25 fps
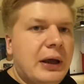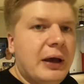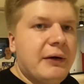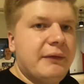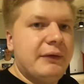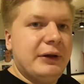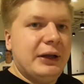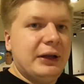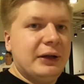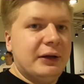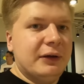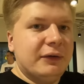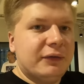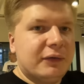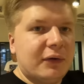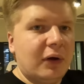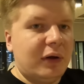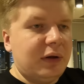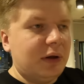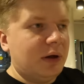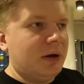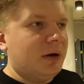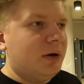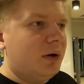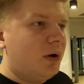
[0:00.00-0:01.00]
Evelina is
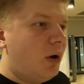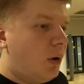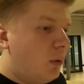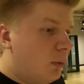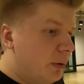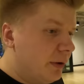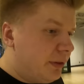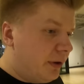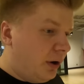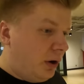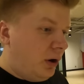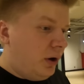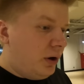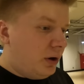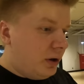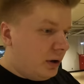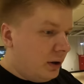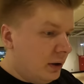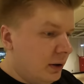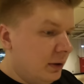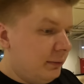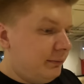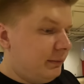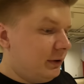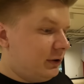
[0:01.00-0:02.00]
gonna go with her
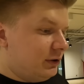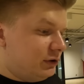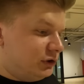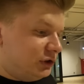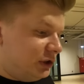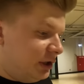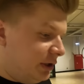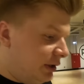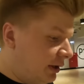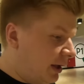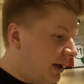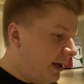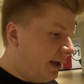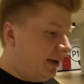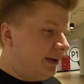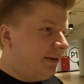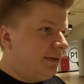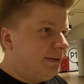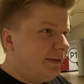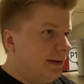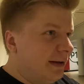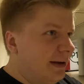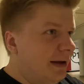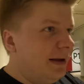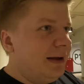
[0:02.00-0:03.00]
because she
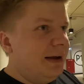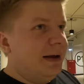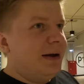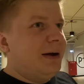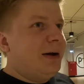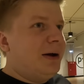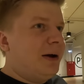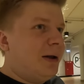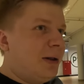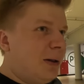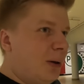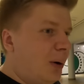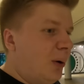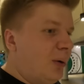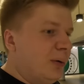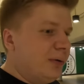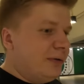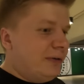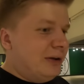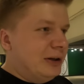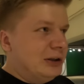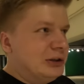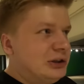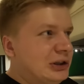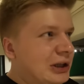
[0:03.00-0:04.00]
likes
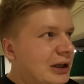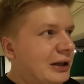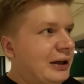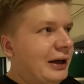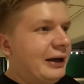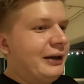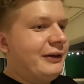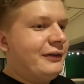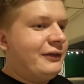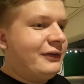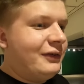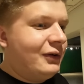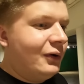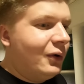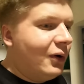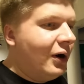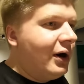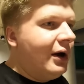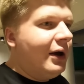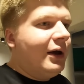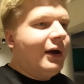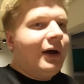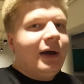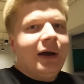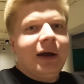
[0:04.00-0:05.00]
clothes and she likes to
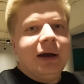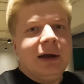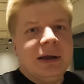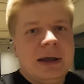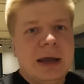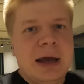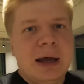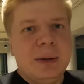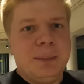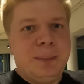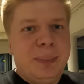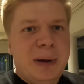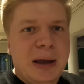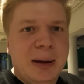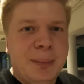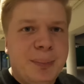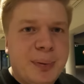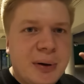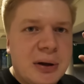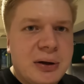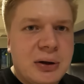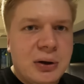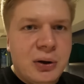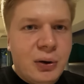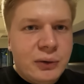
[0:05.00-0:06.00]
get
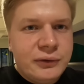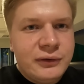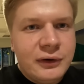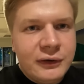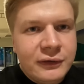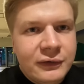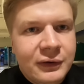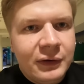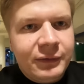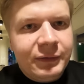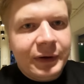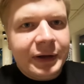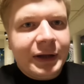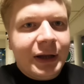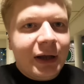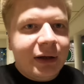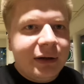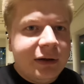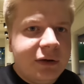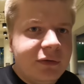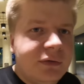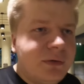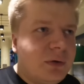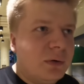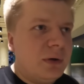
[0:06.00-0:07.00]
people clothes and stuff like
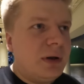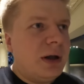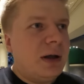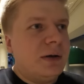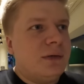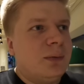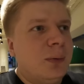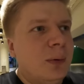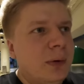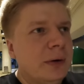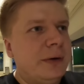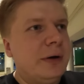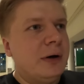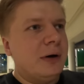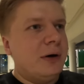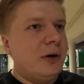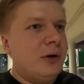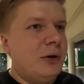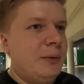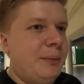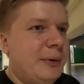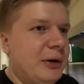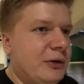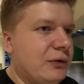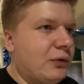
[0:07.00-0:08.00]
that, so that's what they're
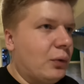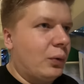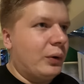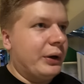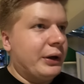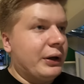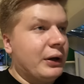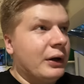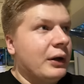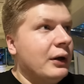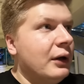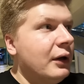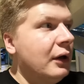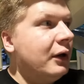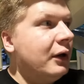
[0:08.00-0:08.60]
gonna be doing.